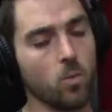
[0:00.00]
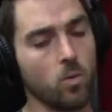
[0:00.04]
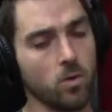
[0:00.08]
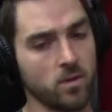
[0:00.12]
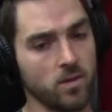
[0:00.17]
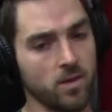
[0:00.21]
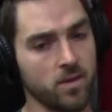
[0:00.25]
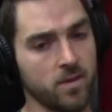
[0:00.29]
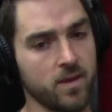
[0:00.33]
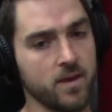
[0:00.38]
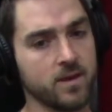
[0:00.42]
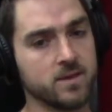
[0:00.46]

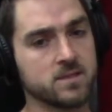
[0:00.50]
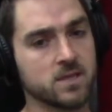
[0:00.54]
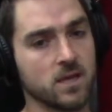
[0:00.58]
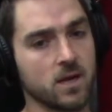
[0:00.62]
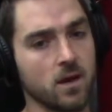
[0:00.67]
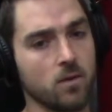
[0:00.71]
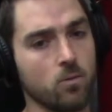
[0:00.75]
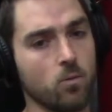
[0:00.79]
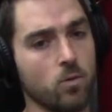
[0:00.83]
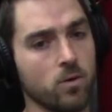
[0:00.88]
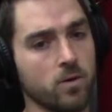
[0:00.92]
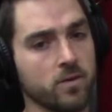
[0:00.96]
of the things that
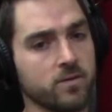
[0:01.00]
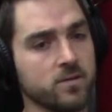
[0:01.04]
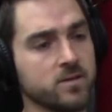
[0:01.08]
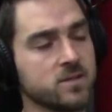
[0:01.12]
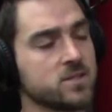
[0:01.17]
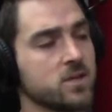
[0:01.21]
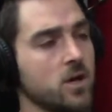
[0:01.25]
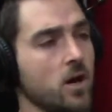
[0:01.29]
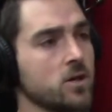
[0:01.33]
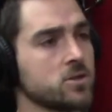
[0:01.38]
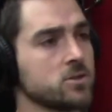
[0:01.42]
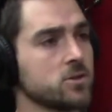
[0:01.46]
I want to
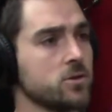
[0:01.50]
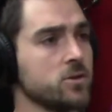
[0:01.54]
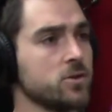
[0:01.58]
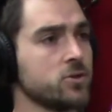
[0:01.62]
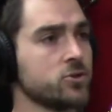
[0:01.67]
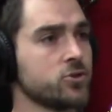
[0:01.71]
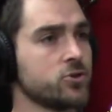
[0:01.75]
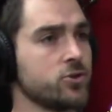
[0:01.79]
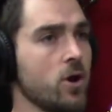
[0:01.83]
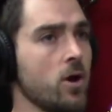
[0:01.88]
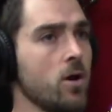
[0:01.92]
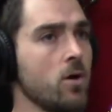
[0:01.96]
discuss on this
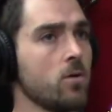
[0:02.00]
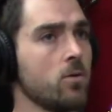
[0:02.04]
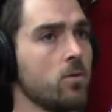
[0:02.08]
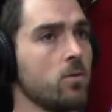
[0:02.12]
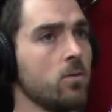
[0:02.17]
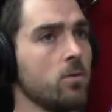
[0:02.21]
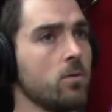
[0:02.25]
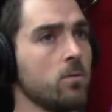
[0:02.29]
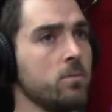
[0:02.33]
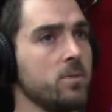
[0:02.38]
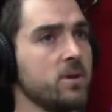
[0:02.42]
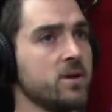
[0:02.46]
show,
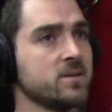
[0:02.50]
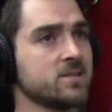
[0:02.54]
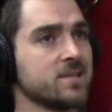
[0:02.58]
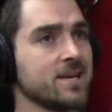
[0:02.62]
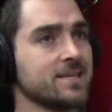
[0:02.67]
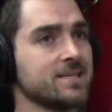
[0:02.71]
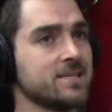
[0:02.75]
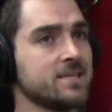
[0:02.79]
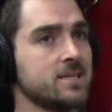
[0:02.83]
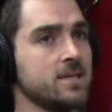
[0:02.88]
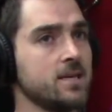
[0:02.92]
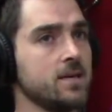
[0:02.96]
because I
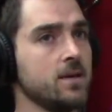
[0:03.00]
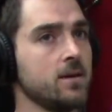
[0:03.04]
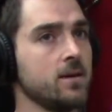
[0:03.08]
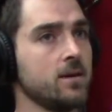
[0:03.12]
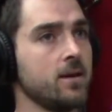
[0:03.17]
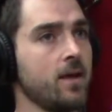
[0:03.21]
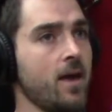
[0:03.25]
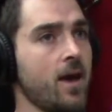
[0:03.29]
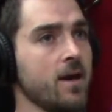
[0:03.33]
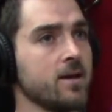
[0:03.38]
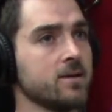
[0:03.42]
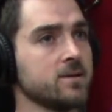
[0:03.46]
see it
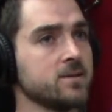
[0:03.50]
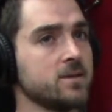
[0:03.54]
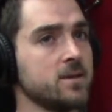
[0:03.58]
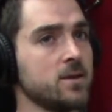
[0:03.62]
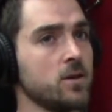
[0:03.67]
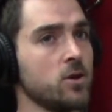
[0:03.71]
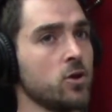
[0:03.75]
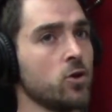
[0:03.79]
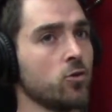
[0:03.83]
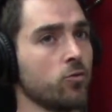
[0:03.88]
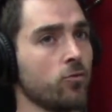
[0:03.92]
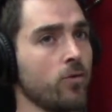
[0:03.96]
as the
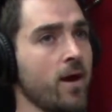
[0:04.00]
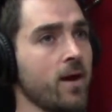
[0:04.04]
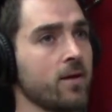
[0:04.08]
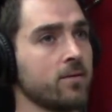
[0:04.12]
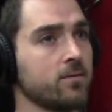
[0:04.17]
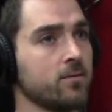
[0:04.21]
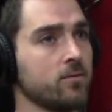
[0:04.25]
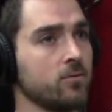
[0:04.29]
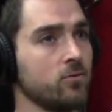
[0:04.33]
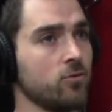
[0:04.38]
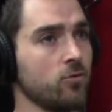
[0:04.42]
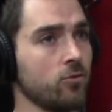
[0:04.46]

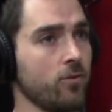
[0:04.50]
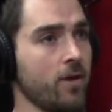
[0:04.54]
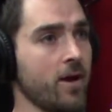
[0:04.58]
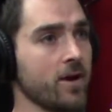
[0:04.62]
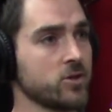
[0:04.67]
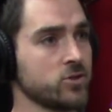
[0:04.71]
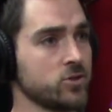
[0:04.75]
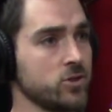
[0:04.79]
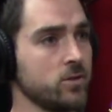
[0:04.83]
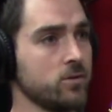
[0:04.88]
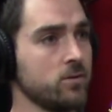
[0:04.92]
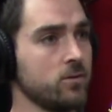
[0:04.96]
correct
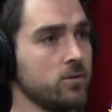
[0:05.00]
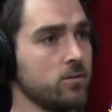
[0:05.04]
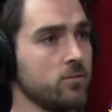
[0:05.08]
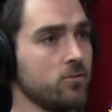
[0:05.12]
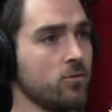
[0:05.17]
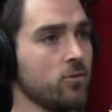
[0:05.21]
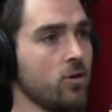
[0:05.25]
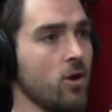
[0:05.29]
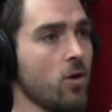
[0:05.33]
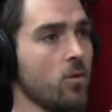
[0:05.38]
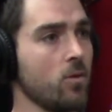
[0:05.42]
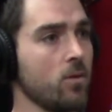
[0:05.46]
direction to
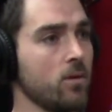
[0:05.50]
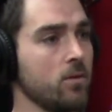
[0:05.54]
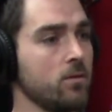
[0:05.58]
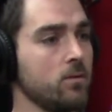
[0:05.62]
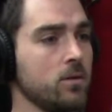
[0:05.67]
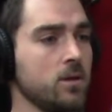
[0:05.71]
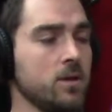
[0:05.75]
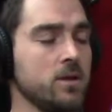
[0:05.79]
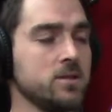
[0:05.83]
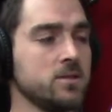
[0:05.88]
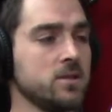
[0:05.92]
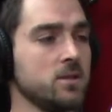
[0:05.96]
go in.
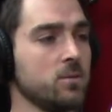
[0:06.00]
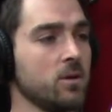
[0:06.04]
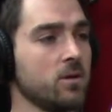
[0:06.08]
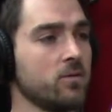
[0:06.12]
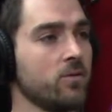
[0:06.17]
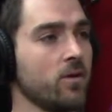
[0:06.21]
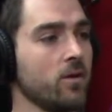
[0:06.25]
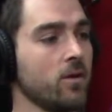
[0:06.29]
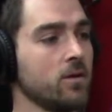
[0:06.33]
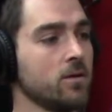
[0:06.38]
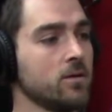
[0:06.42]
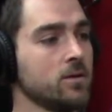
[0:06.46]
Easy, big
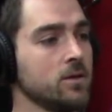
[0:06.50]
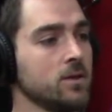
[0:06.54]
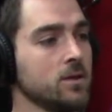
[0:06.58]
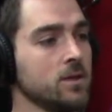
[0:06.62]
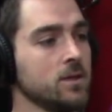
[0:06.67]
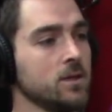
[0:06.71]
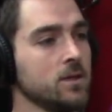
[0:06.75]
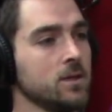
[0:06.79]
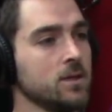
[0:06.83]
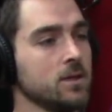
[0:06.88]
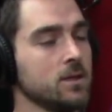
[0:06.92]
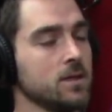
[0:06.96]
fella.
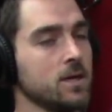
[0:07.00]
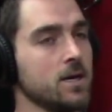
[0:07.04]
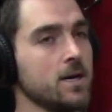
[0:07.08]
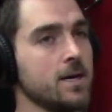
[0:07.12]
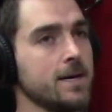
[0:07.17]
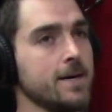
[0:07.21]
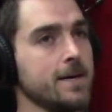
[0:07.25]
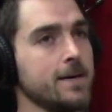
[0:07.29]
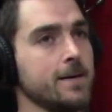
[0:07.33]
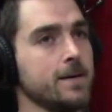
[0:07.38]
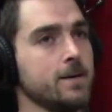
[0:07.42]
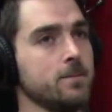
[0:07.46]

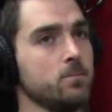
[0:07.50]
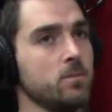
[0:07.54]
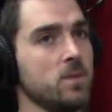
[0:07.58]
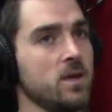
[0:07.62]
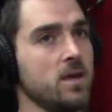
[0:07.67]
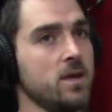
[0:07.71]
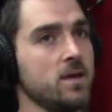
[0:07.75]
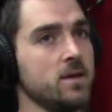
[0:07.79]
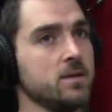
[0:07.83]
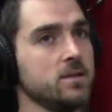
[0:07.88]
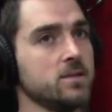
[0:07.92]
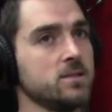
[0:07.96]
Is